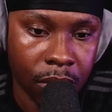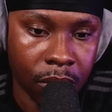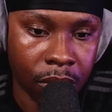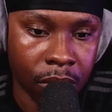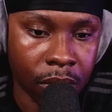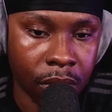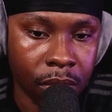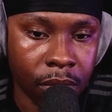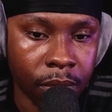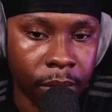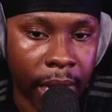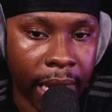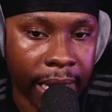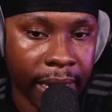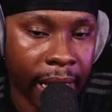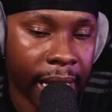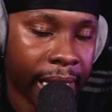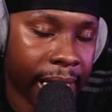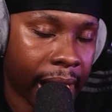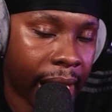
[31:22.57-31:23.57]

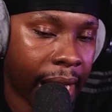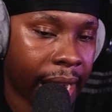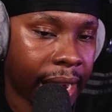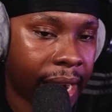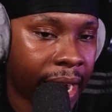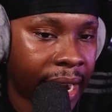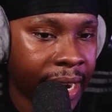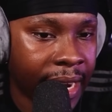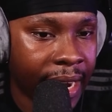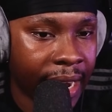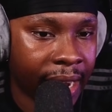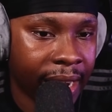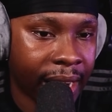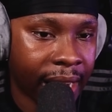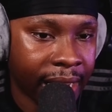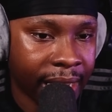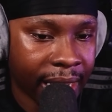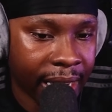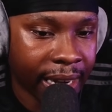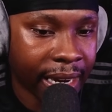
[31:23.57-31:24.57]

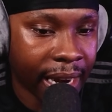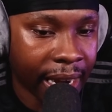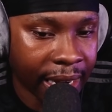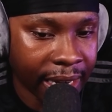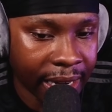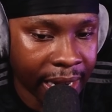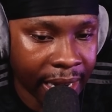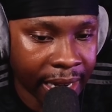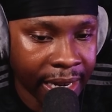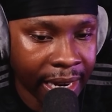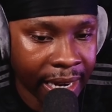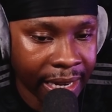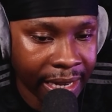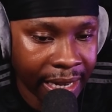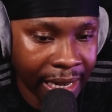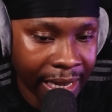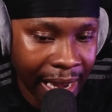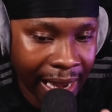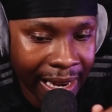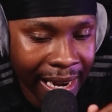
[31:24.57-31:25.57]

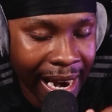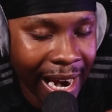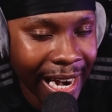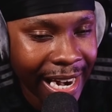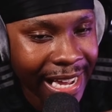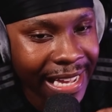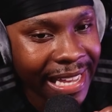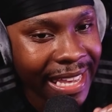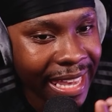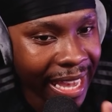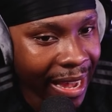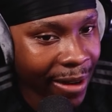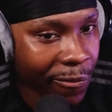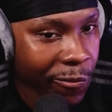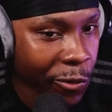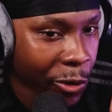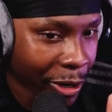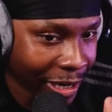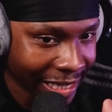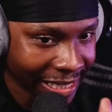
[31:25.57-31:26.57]
I kind of get
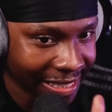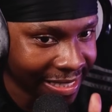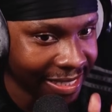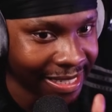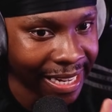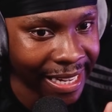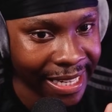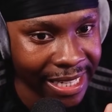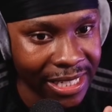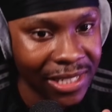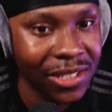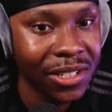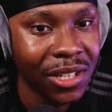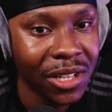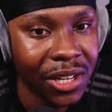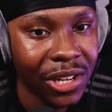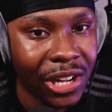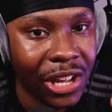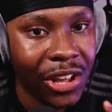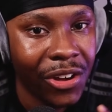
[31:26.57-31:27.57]
what he's saying.
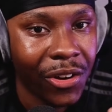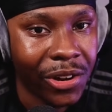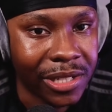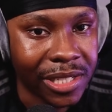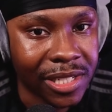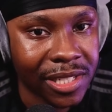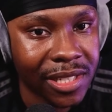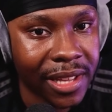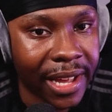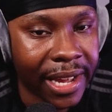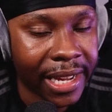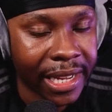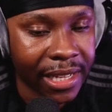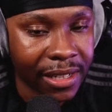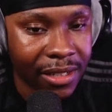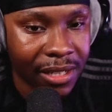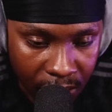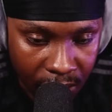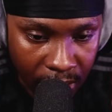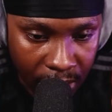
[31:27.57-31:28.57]
Because it's
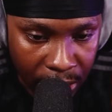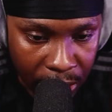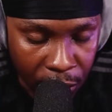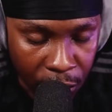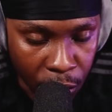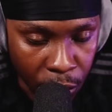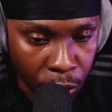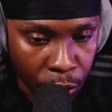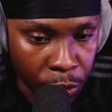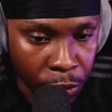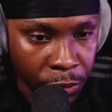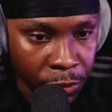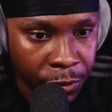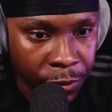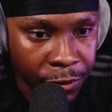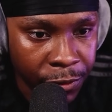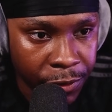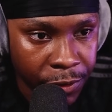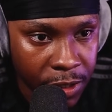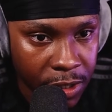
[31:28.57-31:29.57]
like,
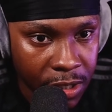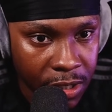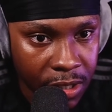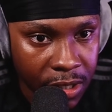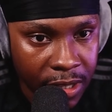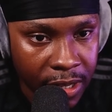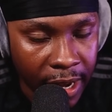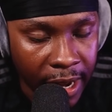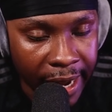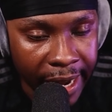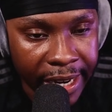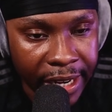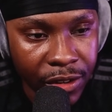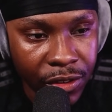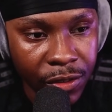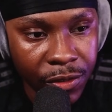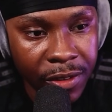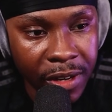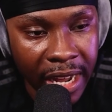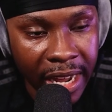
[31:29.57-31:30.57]
you've kind
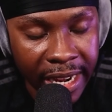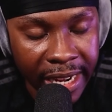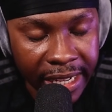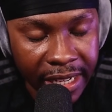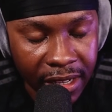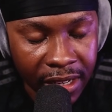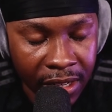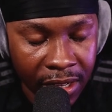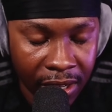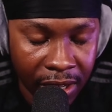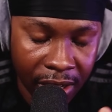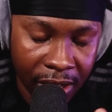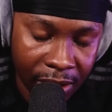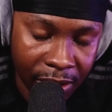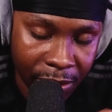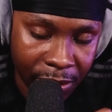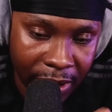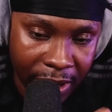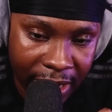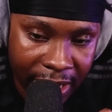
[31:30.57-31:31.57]
of like,
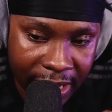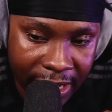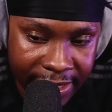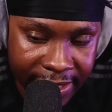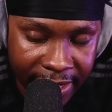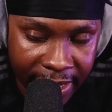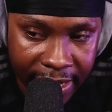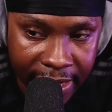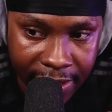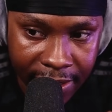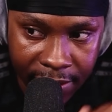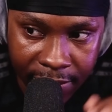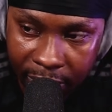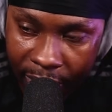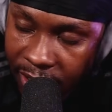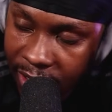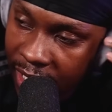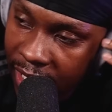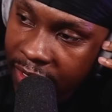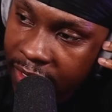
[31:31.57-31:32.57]
how can I say this about
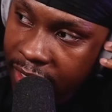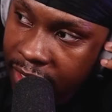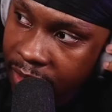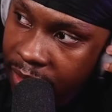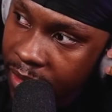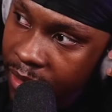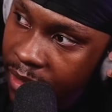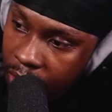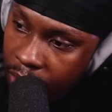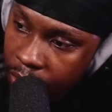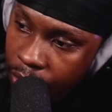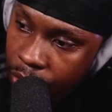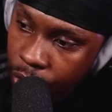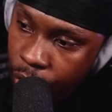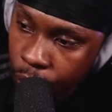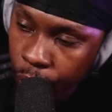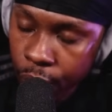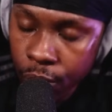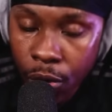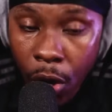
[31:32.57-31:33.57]
sounding?
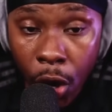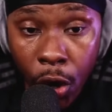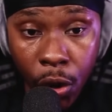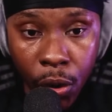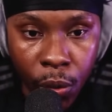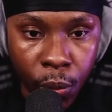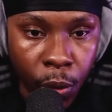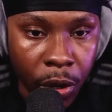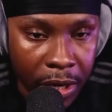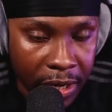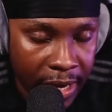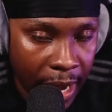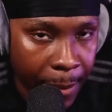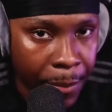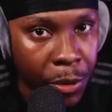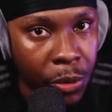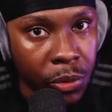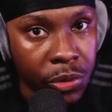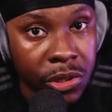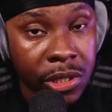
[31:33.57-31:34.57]
You know what the
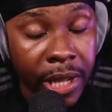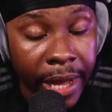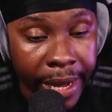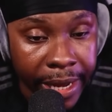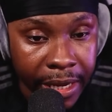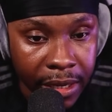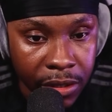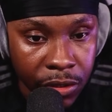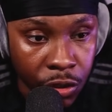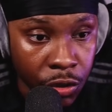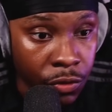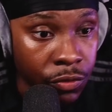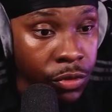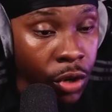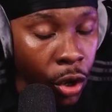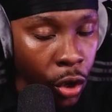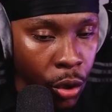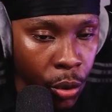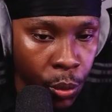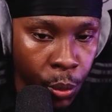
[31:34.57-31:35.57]
capital is like. You
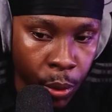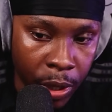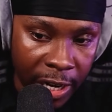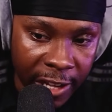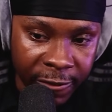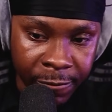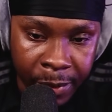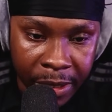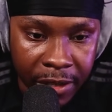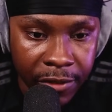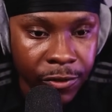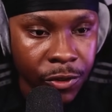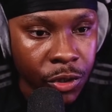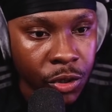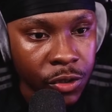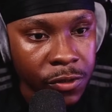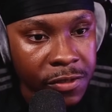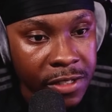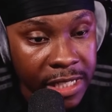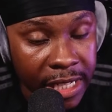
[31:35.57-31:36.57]
know what they've been through.
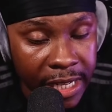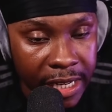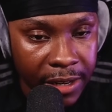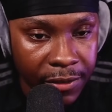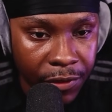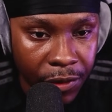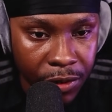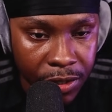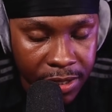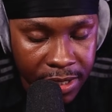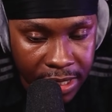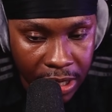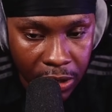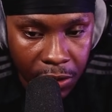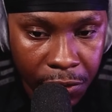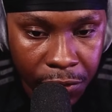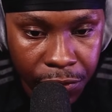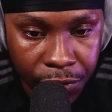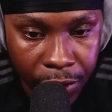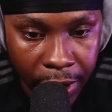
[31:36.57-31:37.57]
You've seen it for
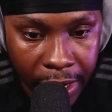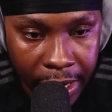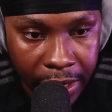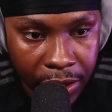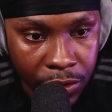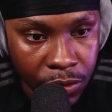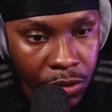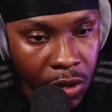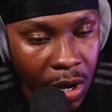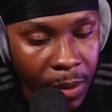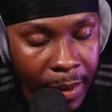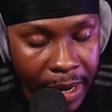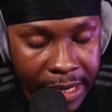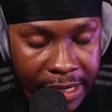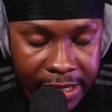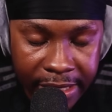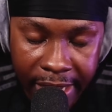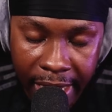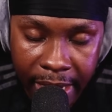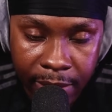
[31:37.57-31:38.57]
yourself, right? You know about
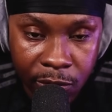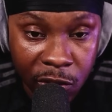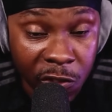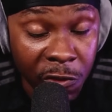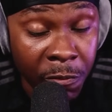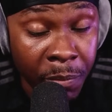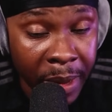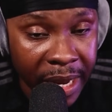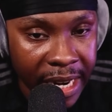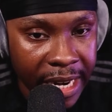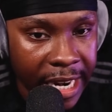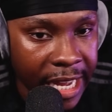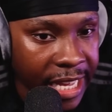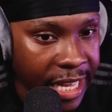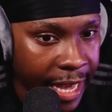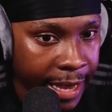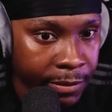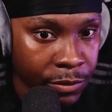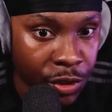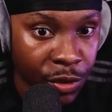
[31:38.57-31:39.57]
these games. You've been in the
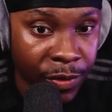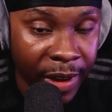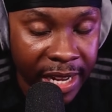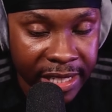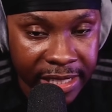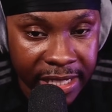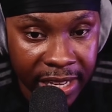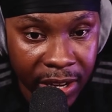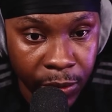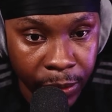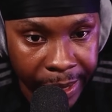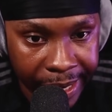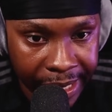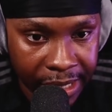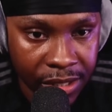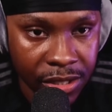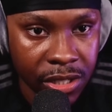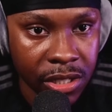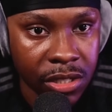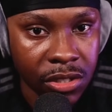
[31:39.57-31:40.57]
games. You've had to kill
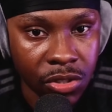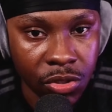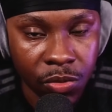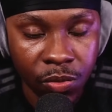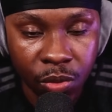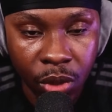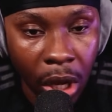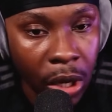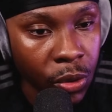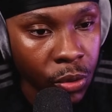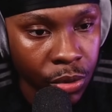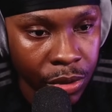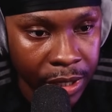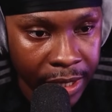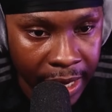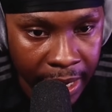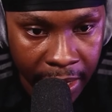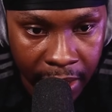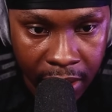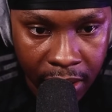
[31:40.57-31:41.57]
innocents. You've done all of
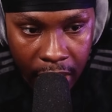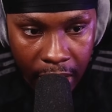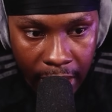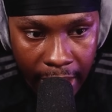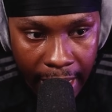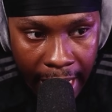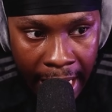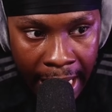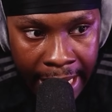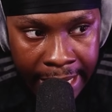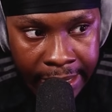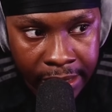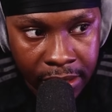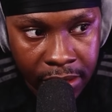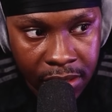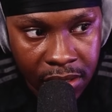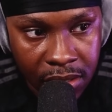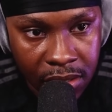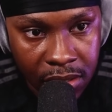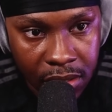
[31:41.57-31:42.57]
that.
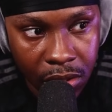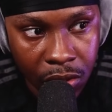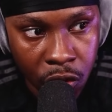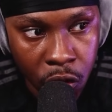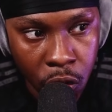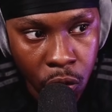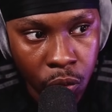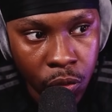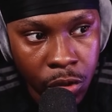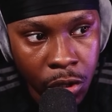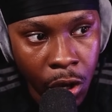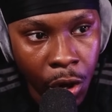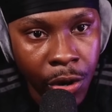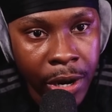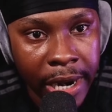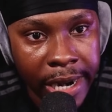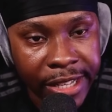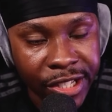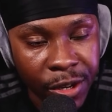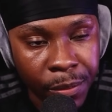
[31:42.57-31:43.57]
And you know
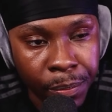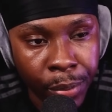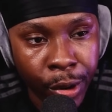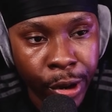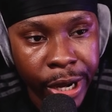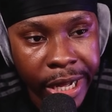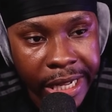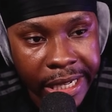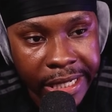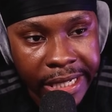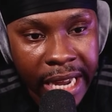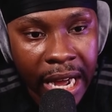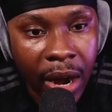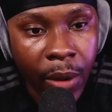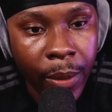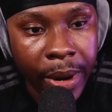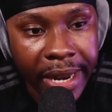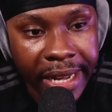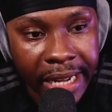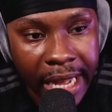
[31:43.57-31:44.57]
that there's a point now
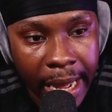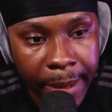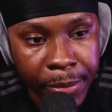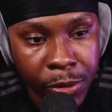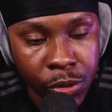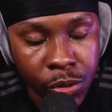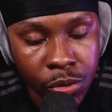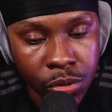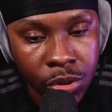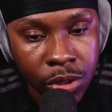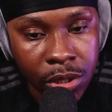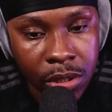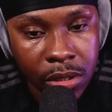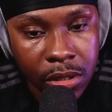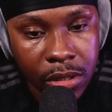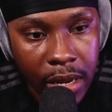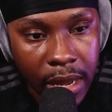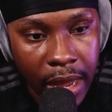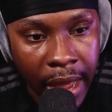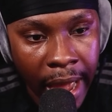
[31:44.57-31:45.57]
where the capital's
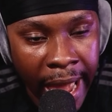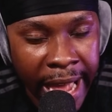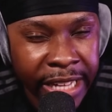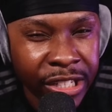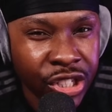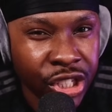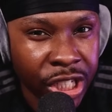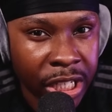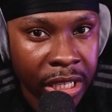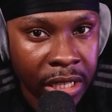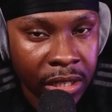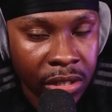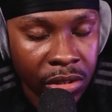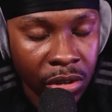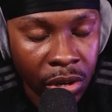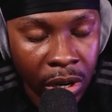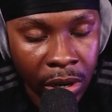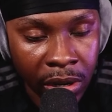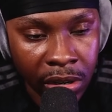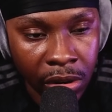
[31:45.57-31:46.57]
edgy
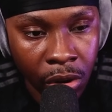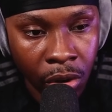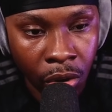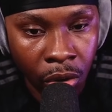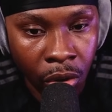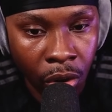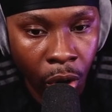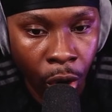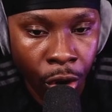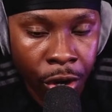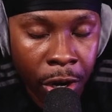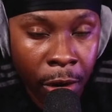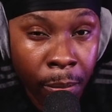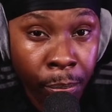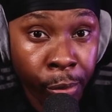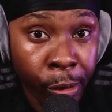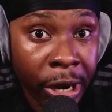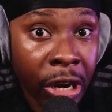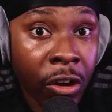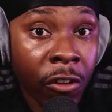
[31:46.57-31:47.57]
or on the
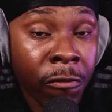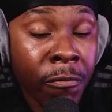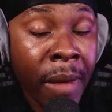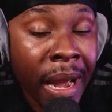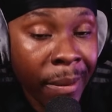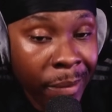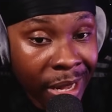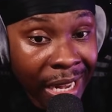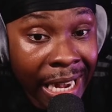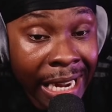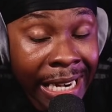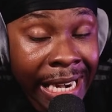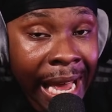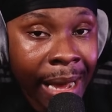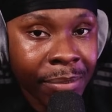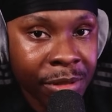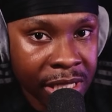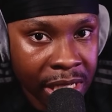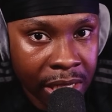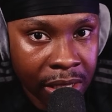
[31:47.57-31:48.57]
brink of maybe
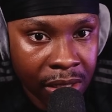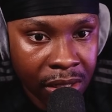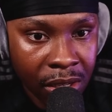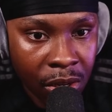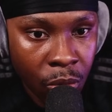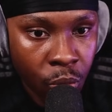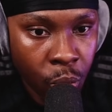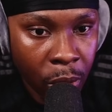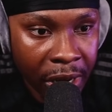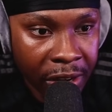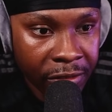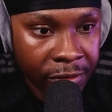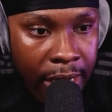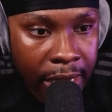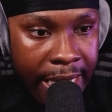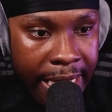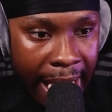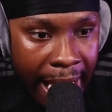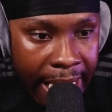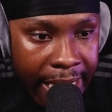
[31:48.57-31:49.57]
collapsing with
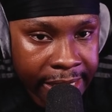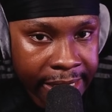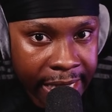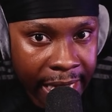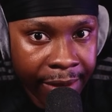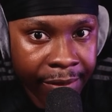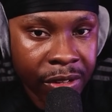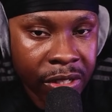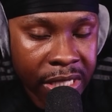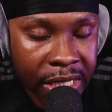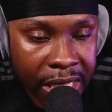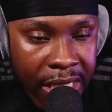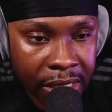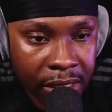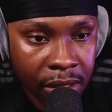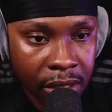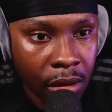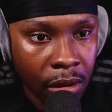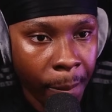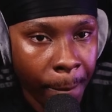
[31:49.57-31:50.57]
Katniss
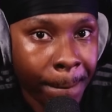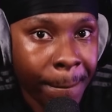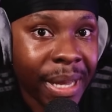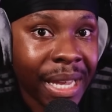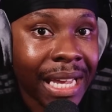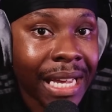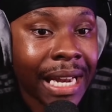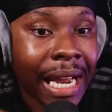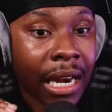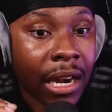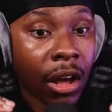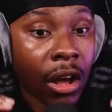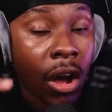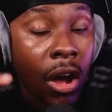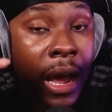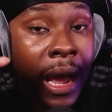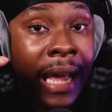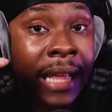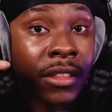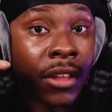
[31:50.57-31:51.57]
Everdeen being at
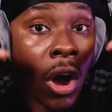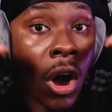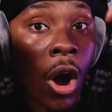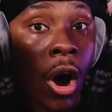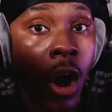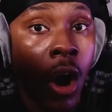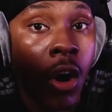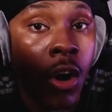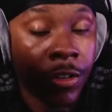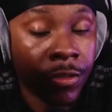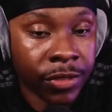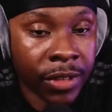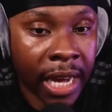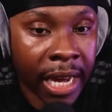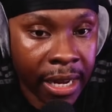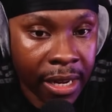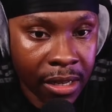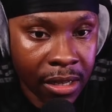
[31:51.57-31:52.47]
the heart of that.